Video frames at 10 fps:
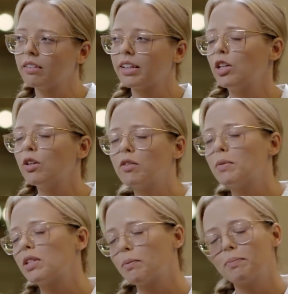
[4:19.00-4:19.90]
Can you give me
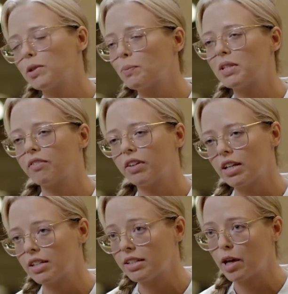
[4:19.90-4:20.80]
some specific
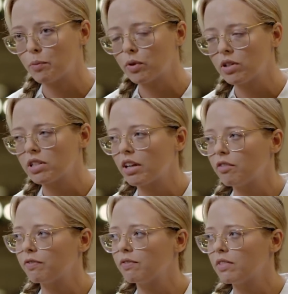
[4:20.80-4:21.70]
examples
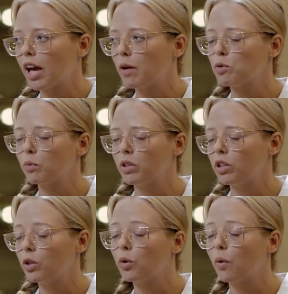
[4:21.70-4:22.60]
of times when
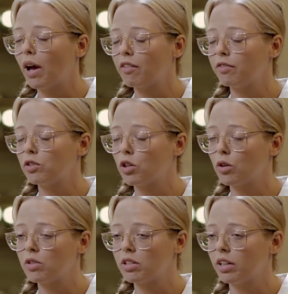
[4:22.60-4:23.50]
you have
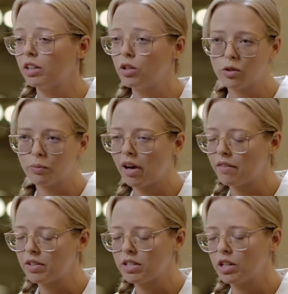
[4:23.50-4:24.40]
chosen user
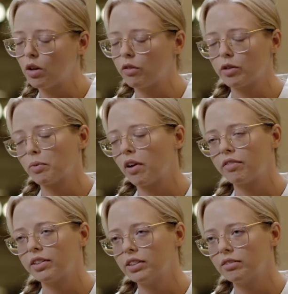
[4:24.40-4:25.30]
privacy over profit?